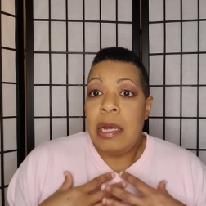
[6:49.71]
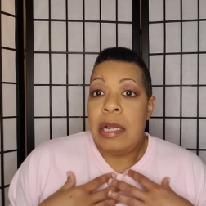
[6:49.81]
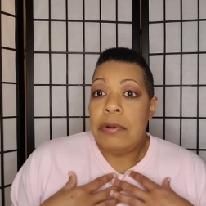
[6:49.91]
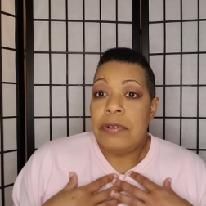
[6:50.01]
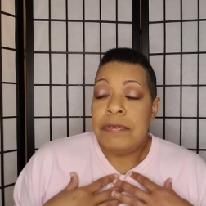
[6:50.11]
I
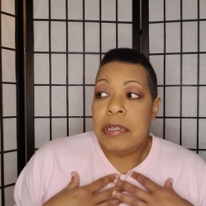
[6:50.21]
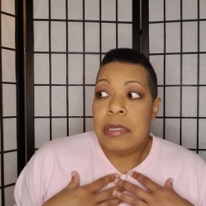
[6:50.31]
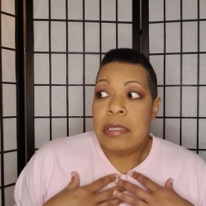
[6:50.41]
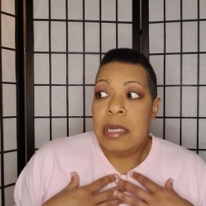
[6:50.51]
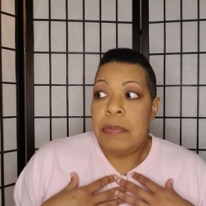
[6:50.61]
don't know if they'll
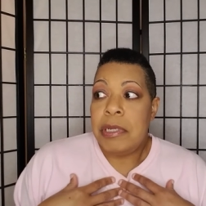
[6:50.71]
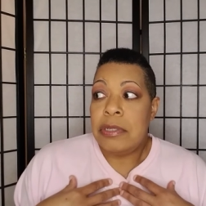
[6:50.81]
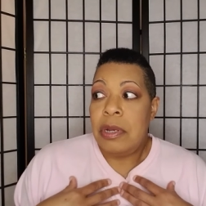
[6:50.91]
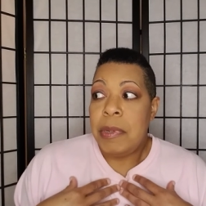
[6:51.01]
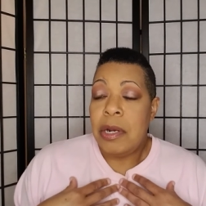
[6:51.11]
accept me,
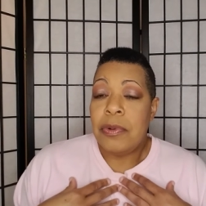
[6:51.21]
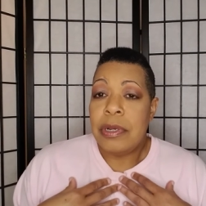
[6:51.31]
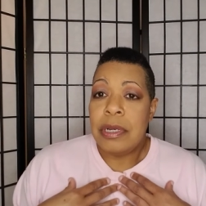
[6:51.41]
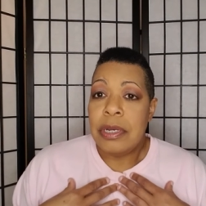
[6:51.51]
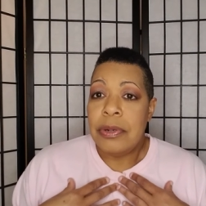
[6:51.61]
so I'm not going
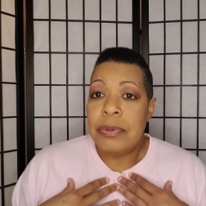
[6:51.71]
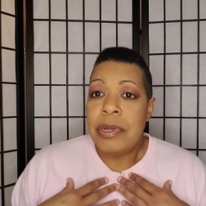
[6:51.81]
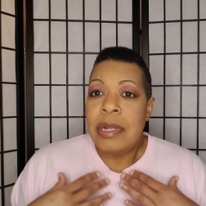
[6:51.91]
to go.